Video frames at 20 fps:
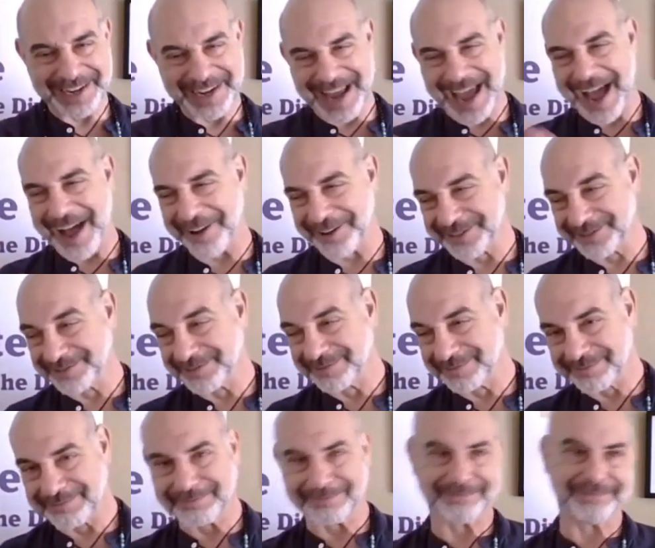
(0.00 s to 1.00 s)
Now,
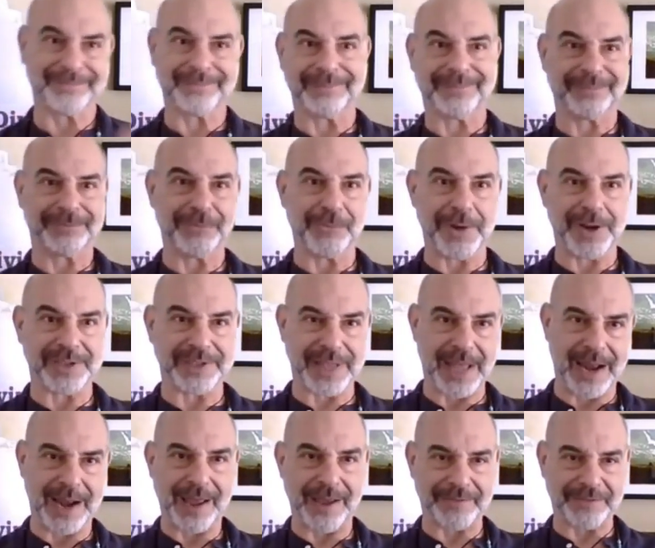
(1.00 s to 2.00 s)
what does
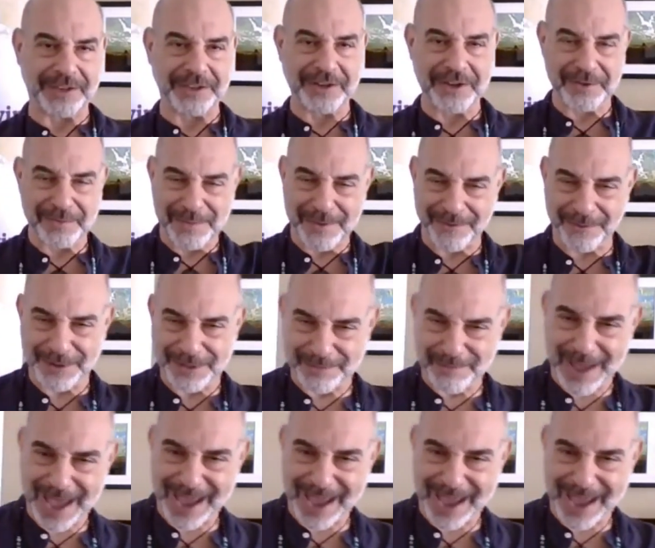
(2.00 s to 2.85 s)
that have to do with